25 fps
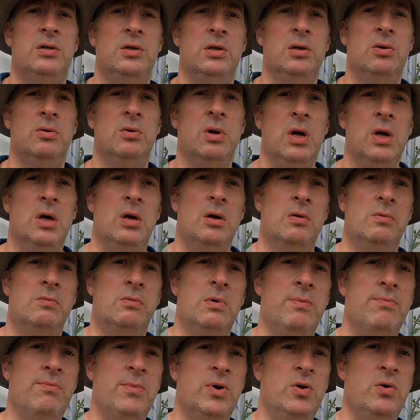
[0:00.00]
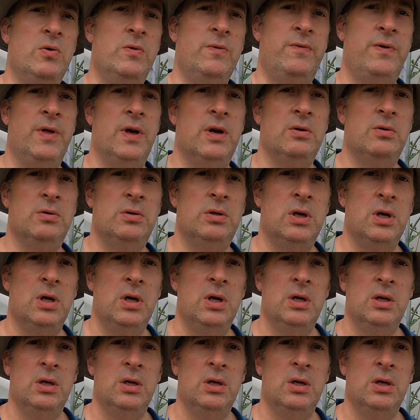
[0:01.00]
to remove those